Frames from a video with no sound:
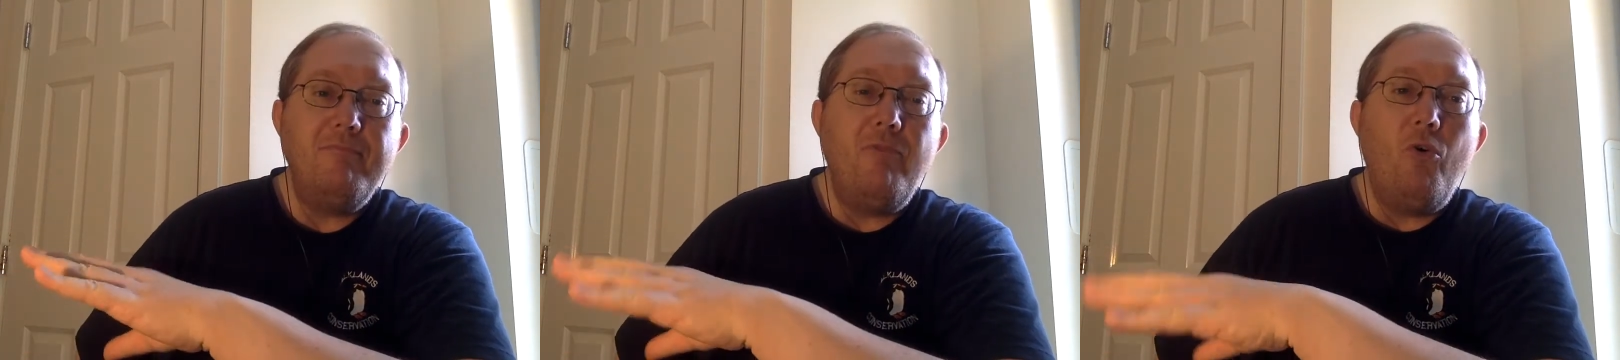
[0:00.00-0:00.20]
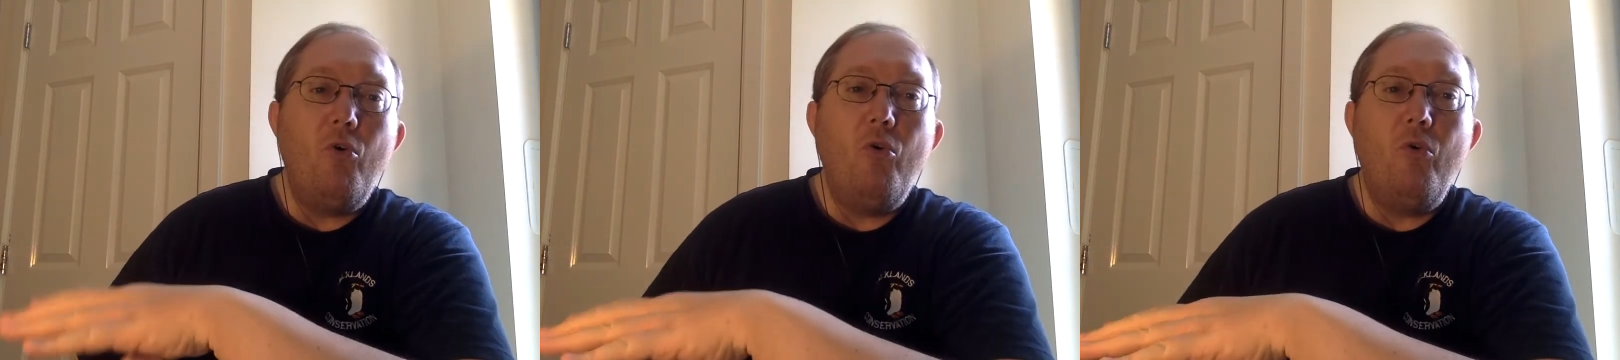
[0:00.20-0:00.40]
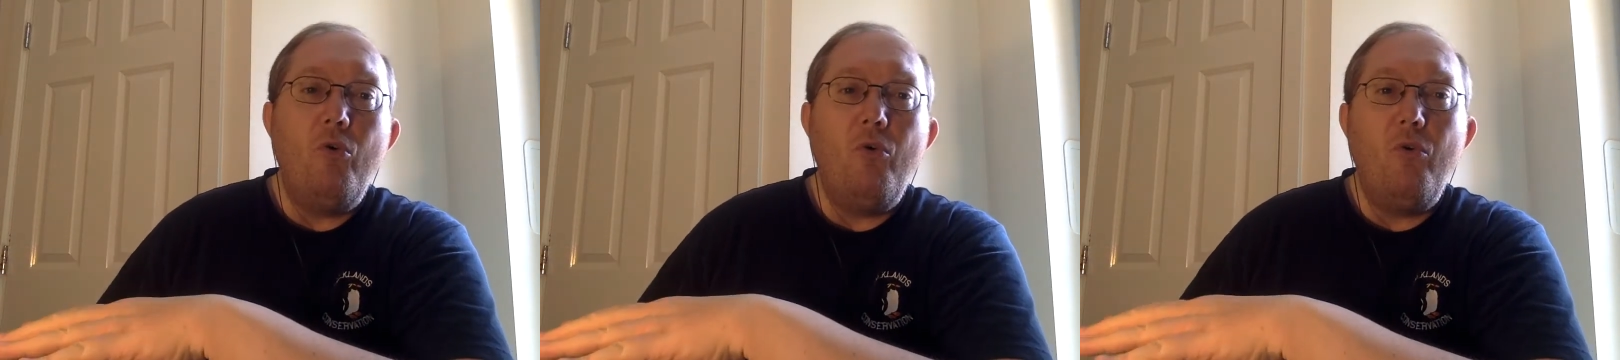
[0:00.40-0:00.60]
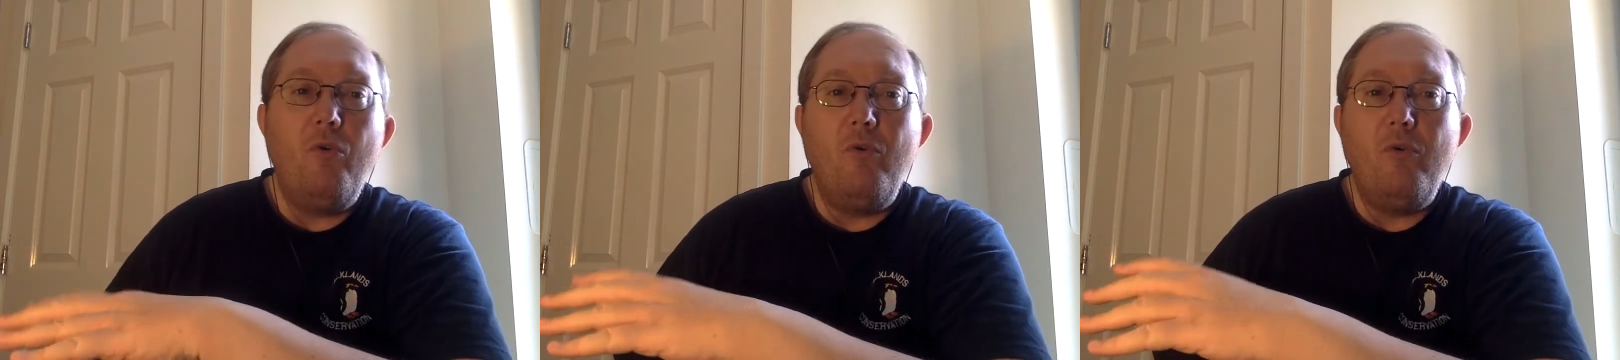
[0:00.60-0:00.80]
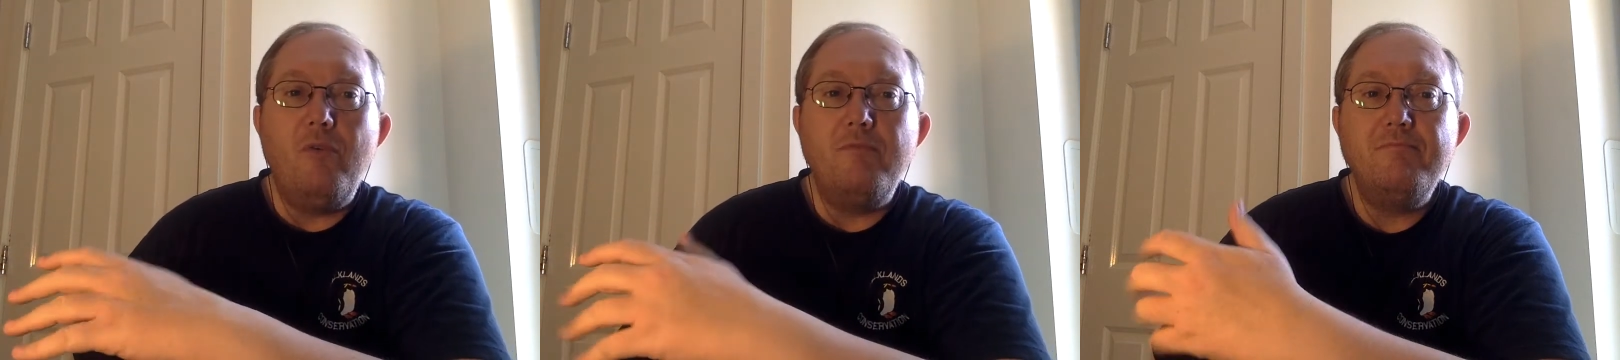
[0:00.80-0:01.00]

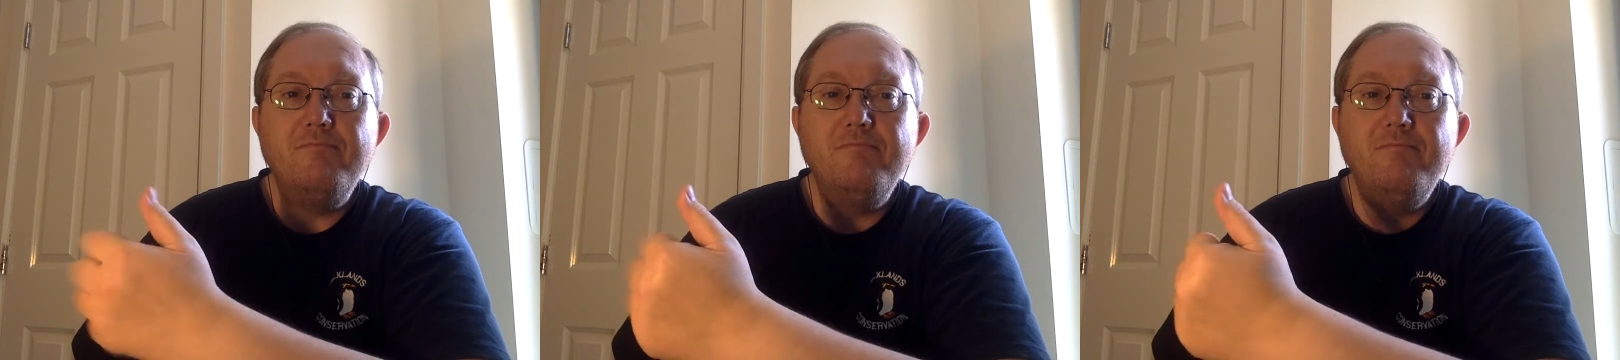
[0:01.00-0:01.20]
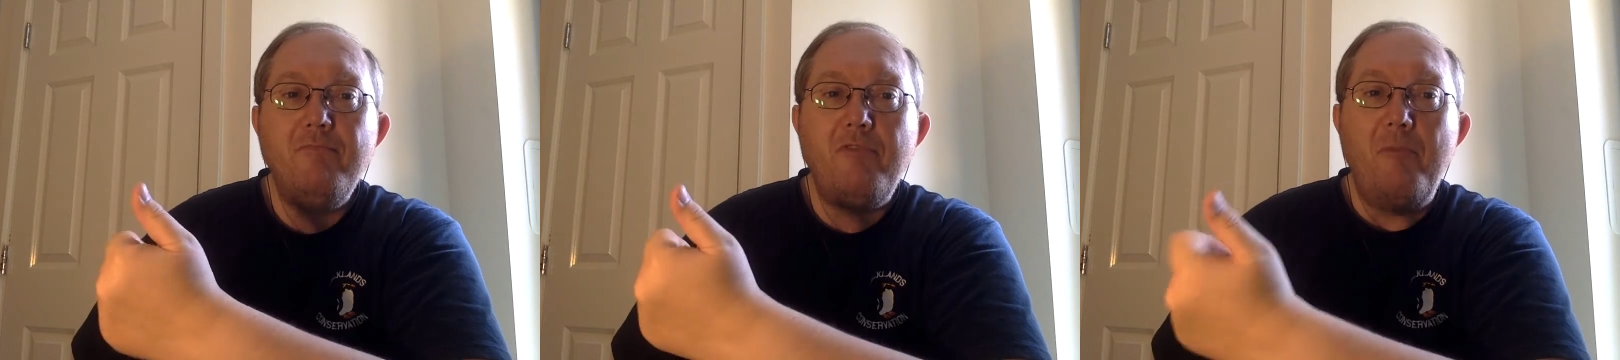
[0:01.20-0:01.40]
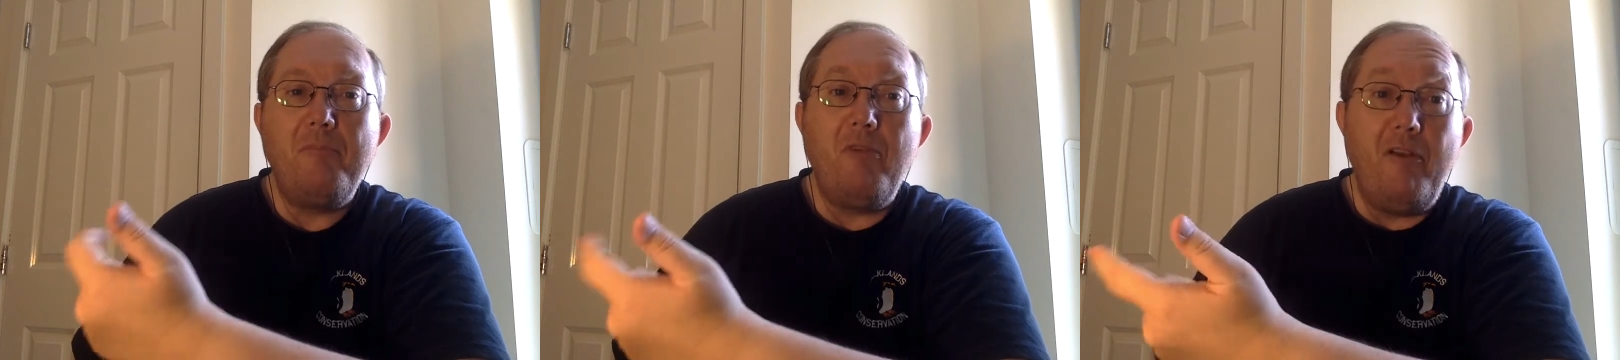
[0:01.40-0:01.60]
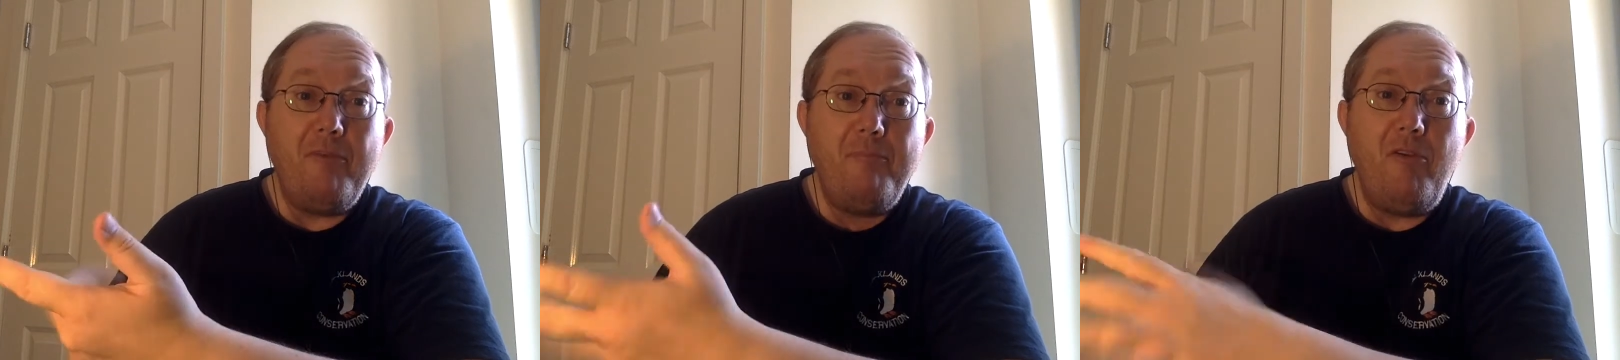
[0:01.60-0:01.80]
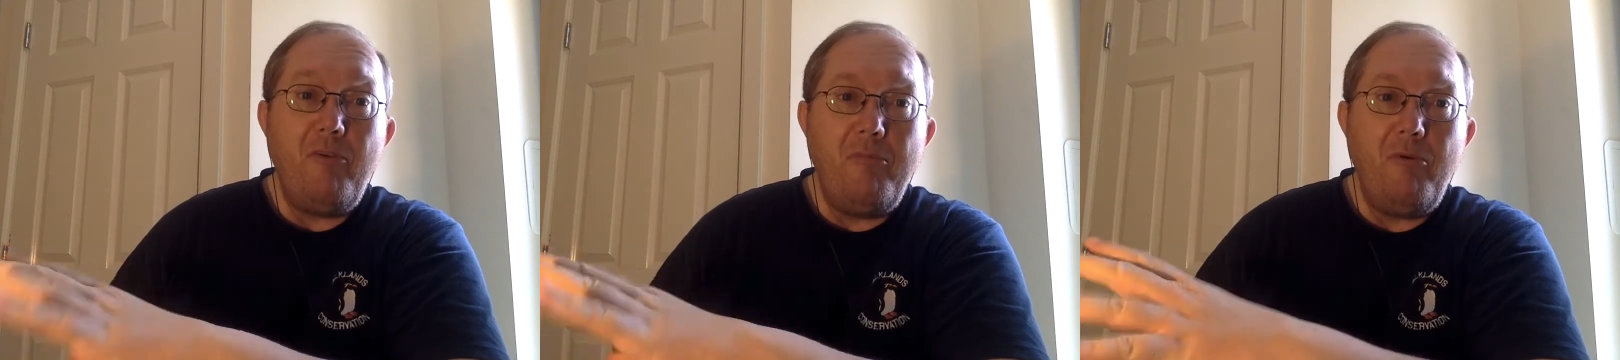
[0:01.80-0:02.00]
or
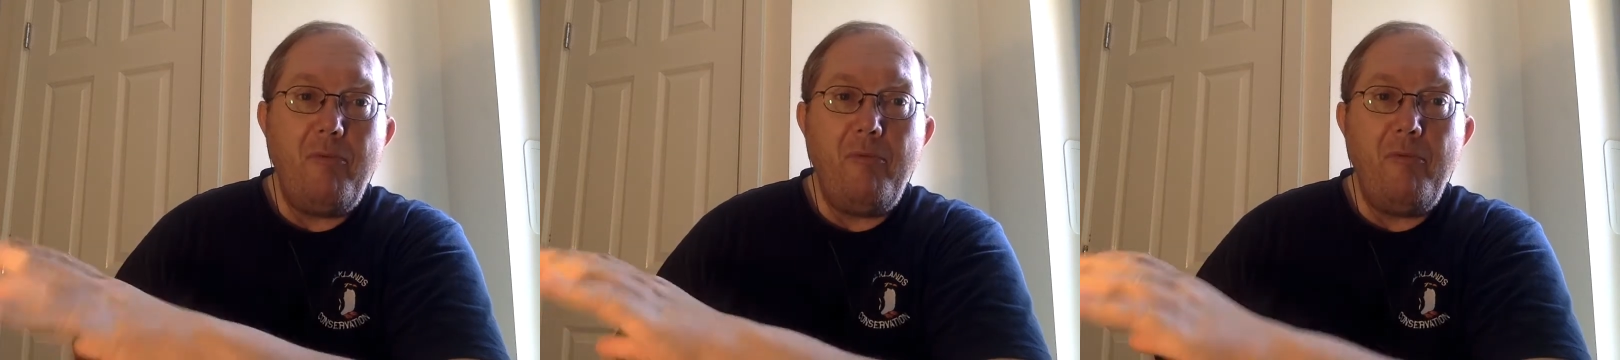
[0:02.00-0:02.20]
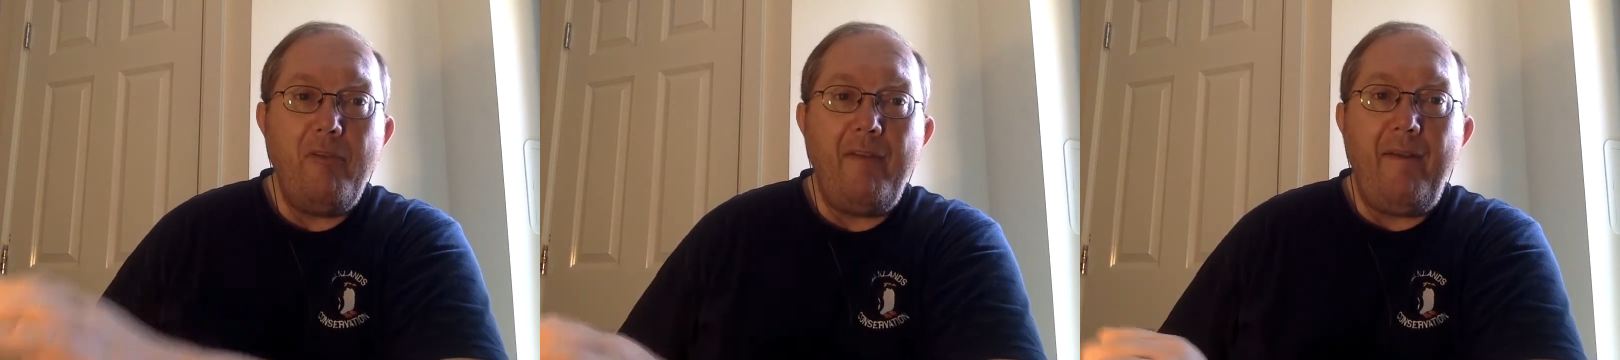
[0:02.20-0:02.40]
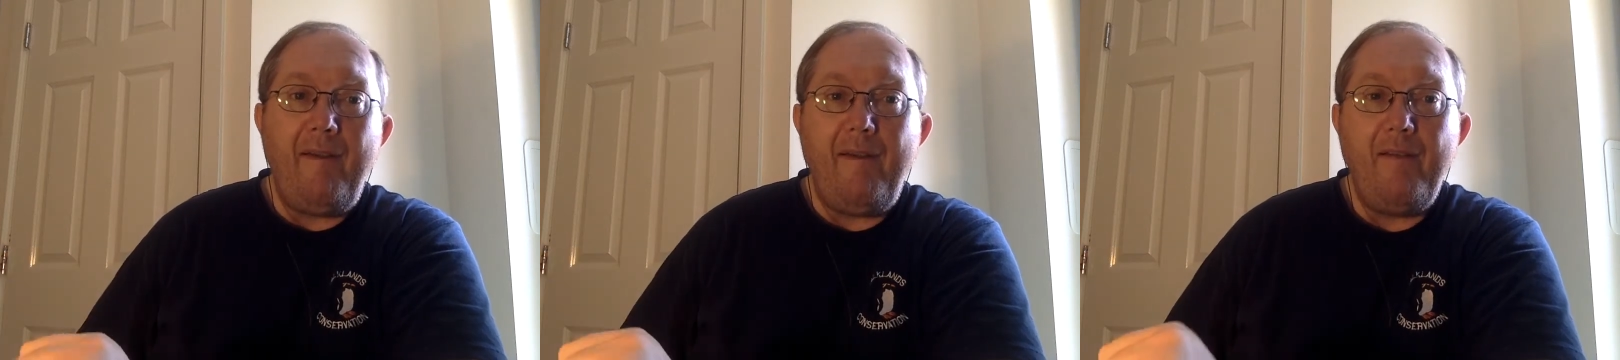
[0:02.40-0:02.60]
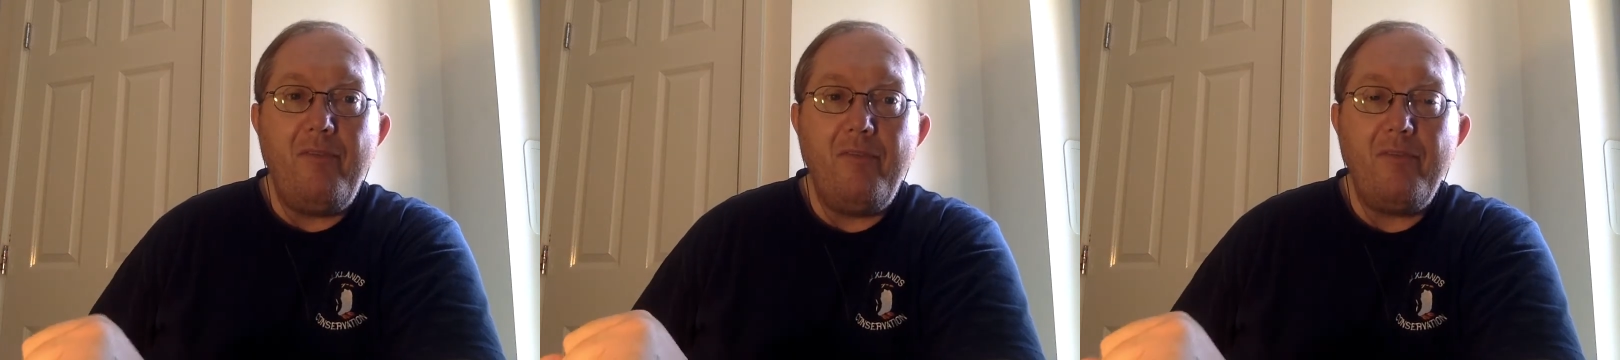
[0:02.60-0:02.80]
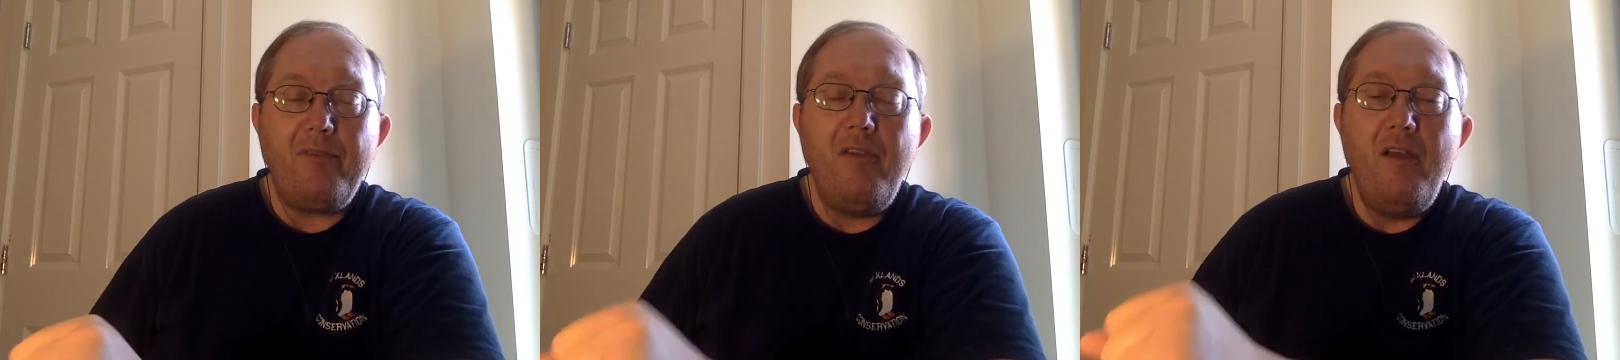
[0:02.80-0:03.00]
sometimes mirror movement on the
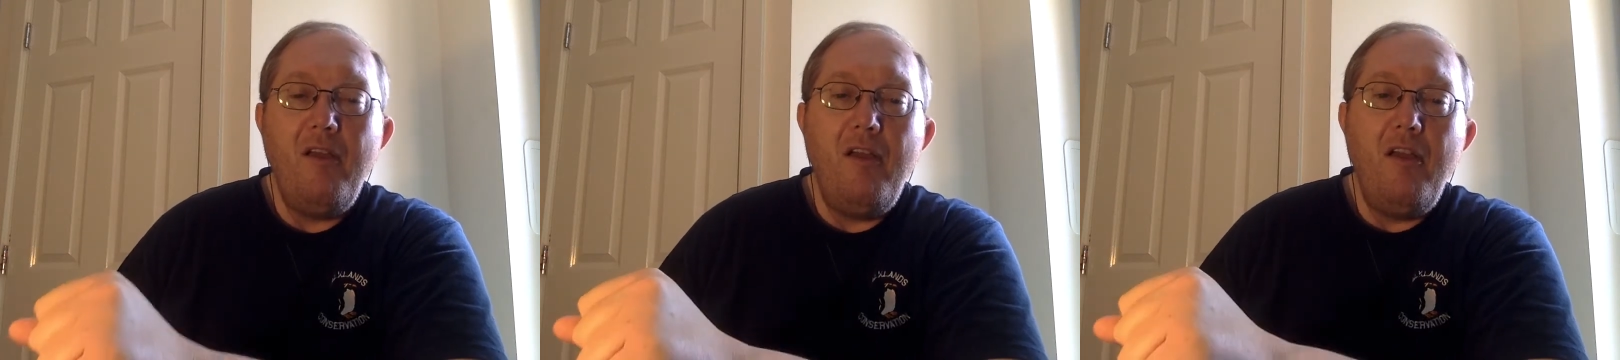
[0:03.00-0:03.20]
hands,